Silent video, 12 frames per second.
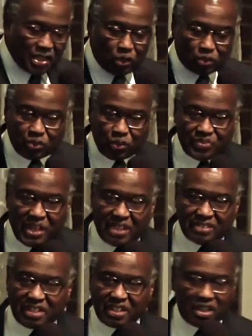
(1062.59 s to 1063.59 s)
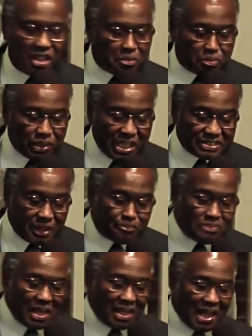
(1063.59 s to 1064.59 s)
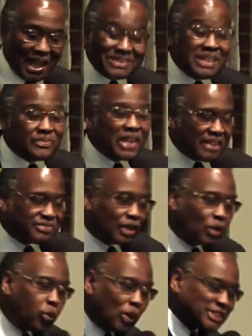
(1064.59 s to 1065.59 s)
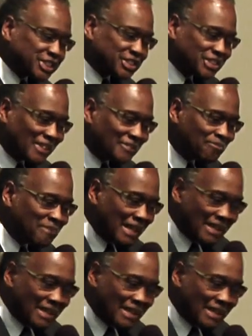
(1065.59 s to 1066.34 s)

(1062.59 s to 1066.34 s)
go through things that are unpleasant, I never have to question